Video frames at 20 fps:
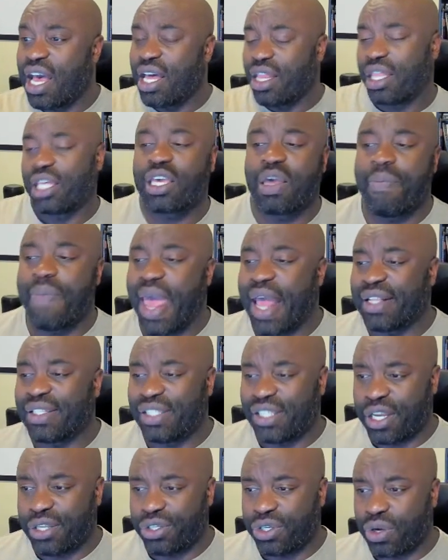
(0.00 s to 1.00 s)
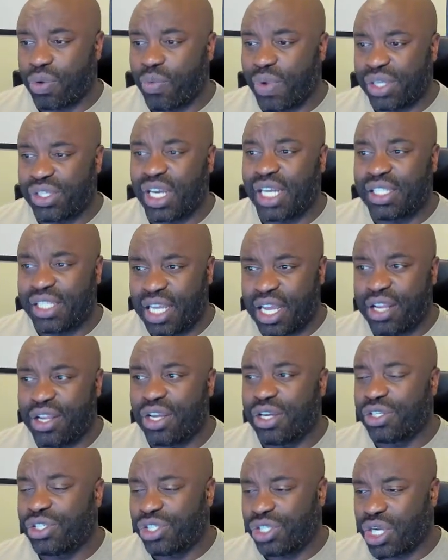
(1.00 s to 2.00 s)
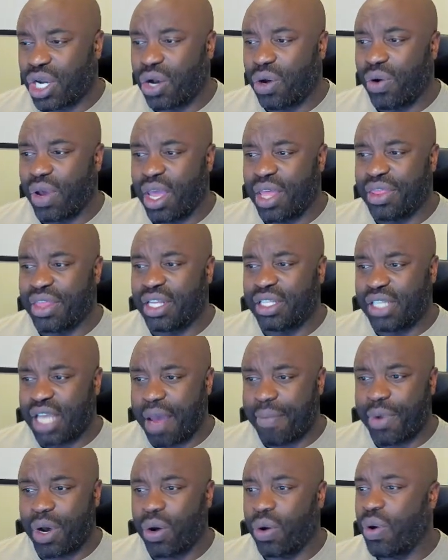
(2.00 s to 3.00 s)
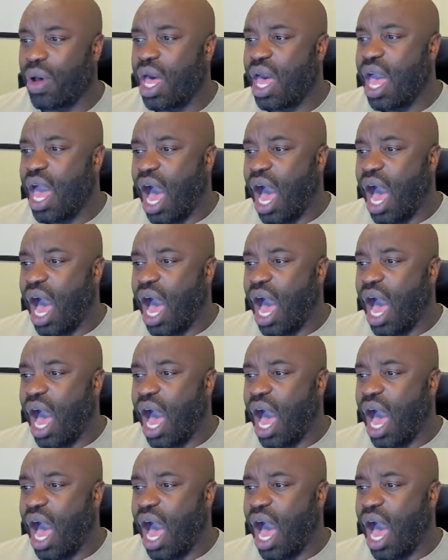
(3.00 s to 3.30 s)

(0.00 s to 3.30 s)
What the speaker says: the command center, which I did show in the demo.